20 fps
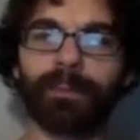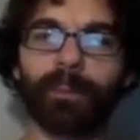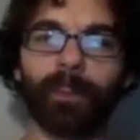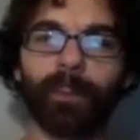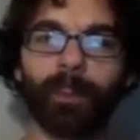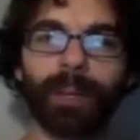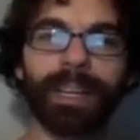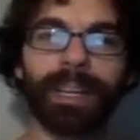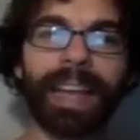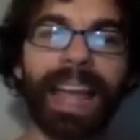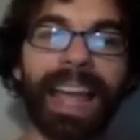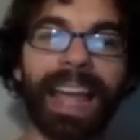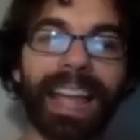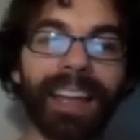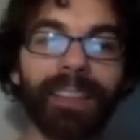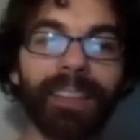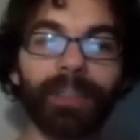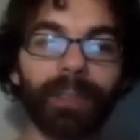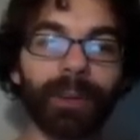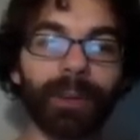We're going to
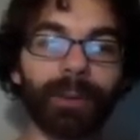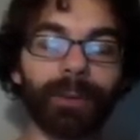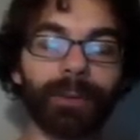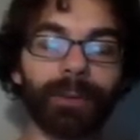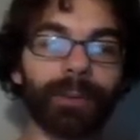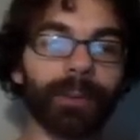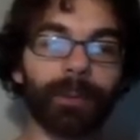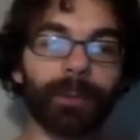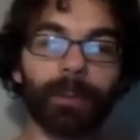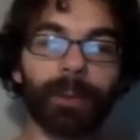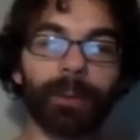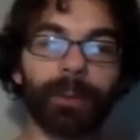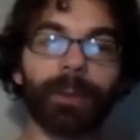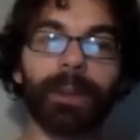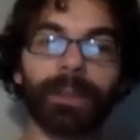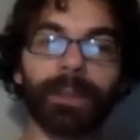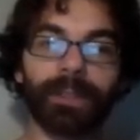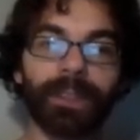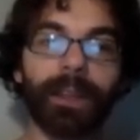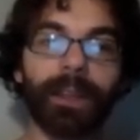add those and compute a
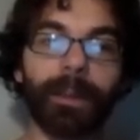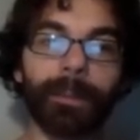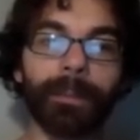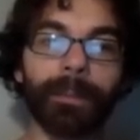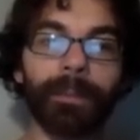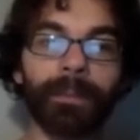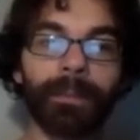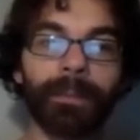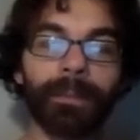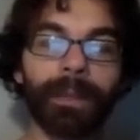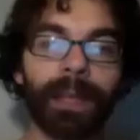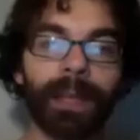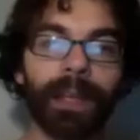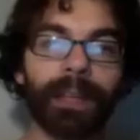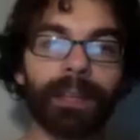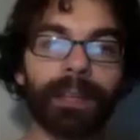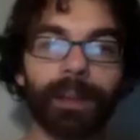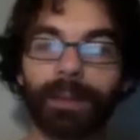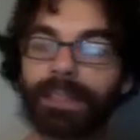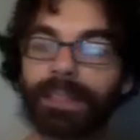sum.
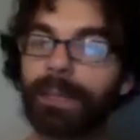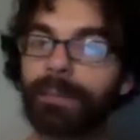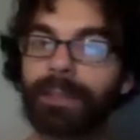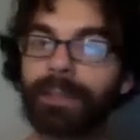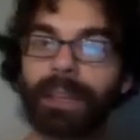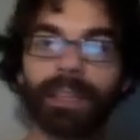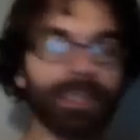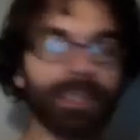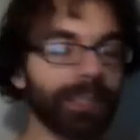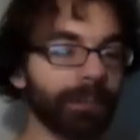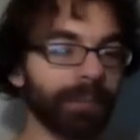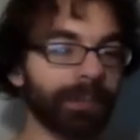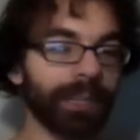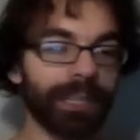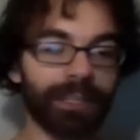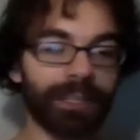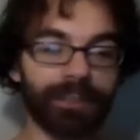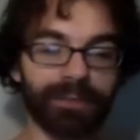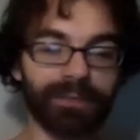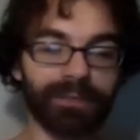Now it seems like some kind
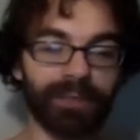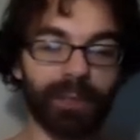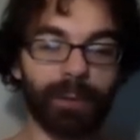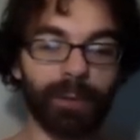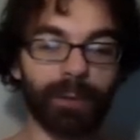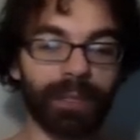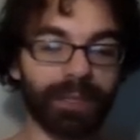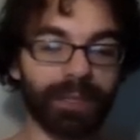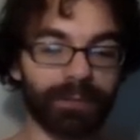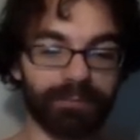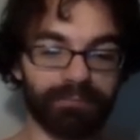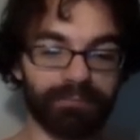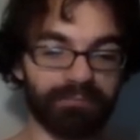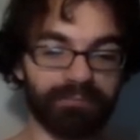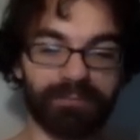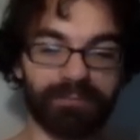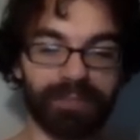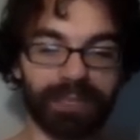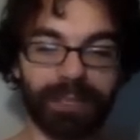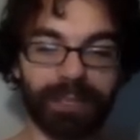of unit
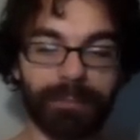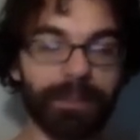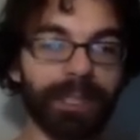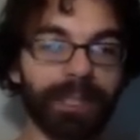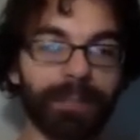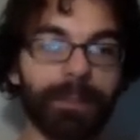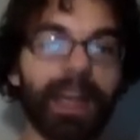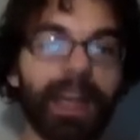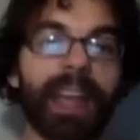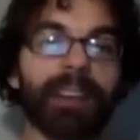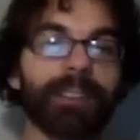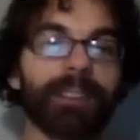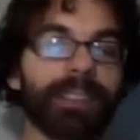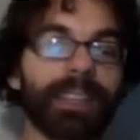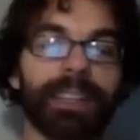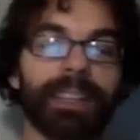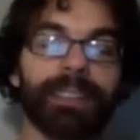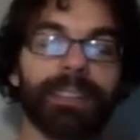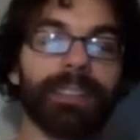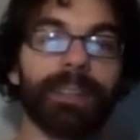mismatch.
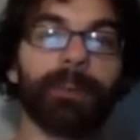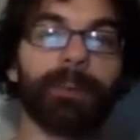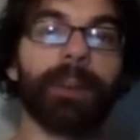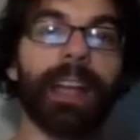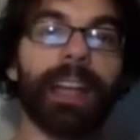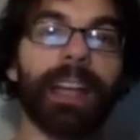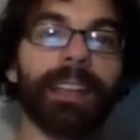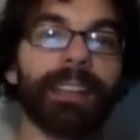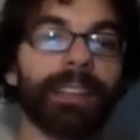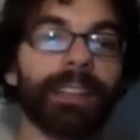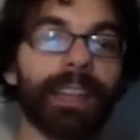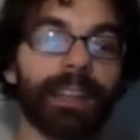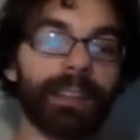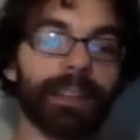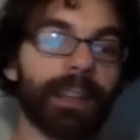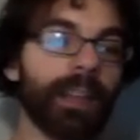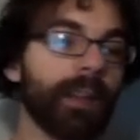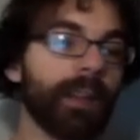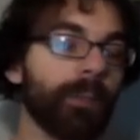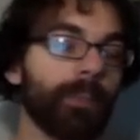Like it's like we're adding like
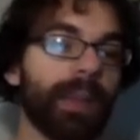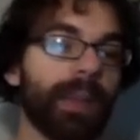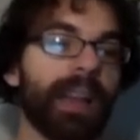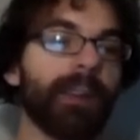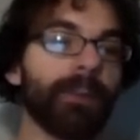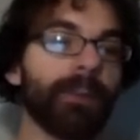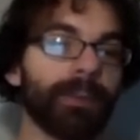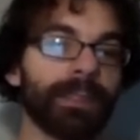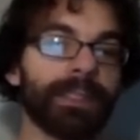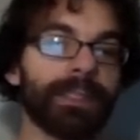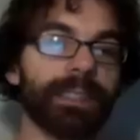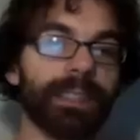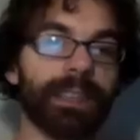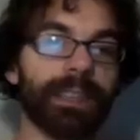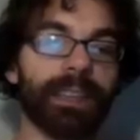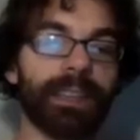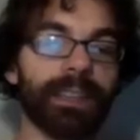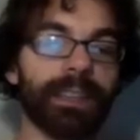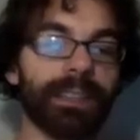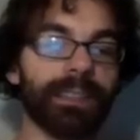pounds
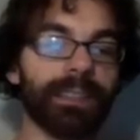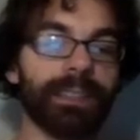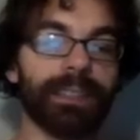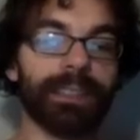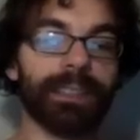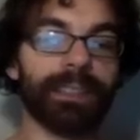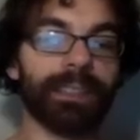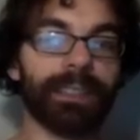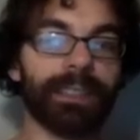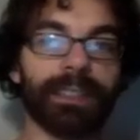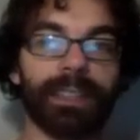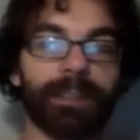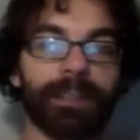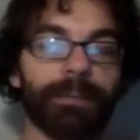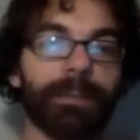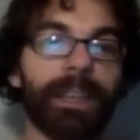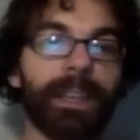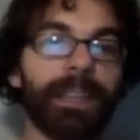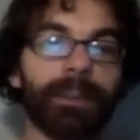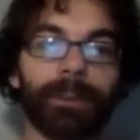and like
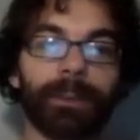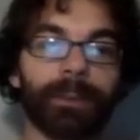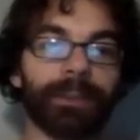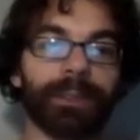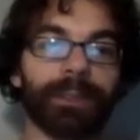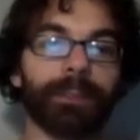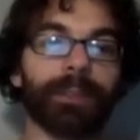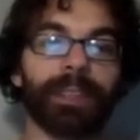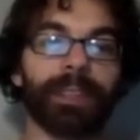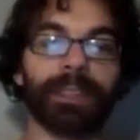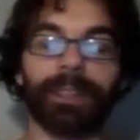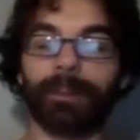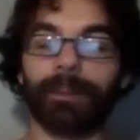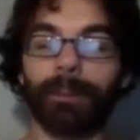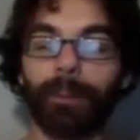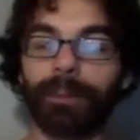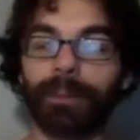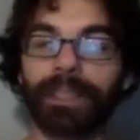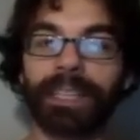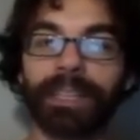feet or something. Like, what
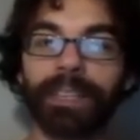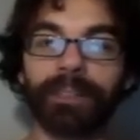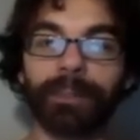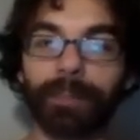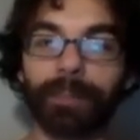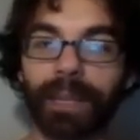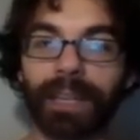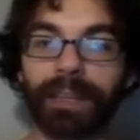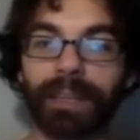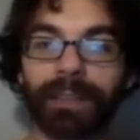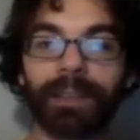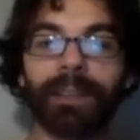would that even mean?